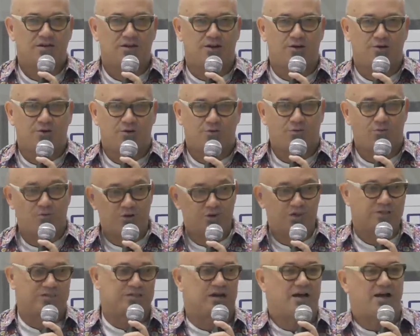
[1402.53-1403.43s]
real
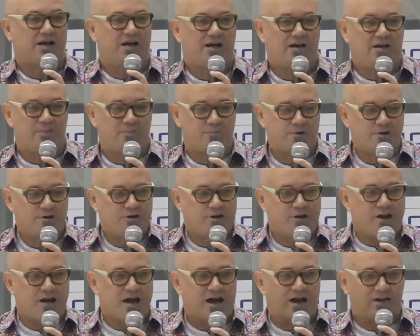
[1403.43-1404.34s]
time,
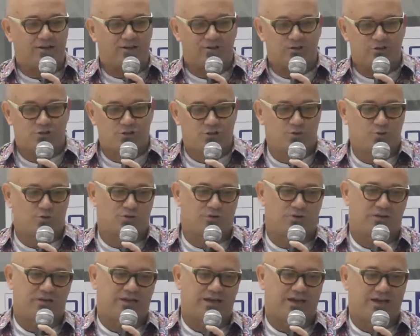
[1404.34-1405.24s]
not in this sort of
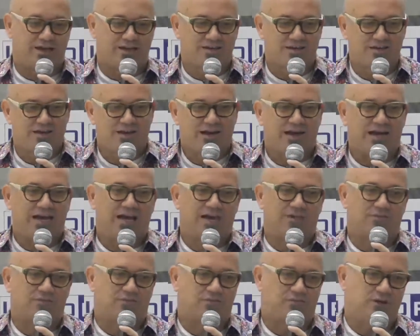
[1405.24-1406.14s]
like I
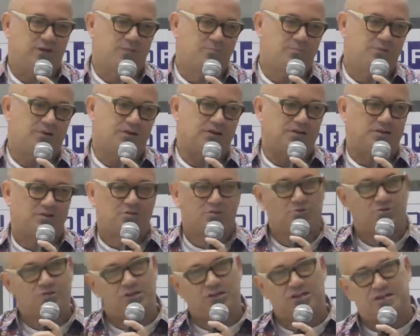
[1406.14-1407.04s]
have a Fitbit, it
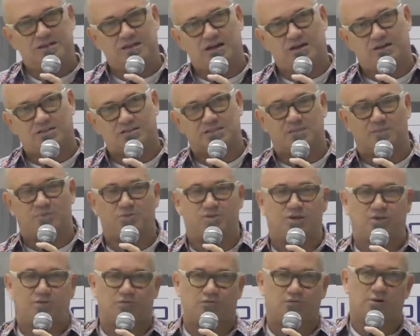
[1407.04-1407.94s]
deduct
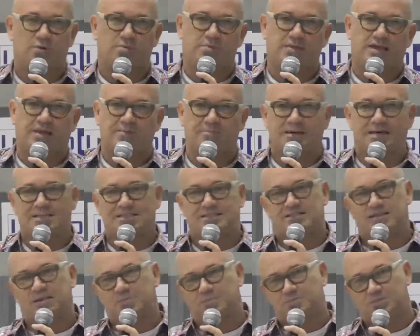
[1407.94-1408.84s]
something from like my
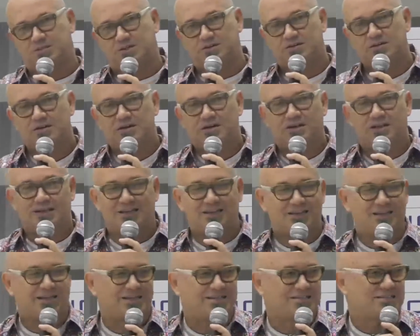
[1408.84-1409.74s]
steps, and
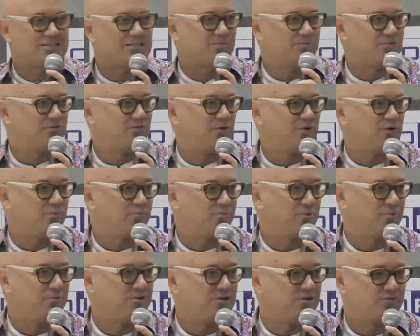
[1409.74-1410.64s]
that seems very
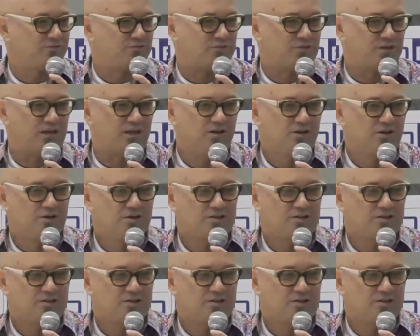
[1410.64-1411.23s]
primitive today.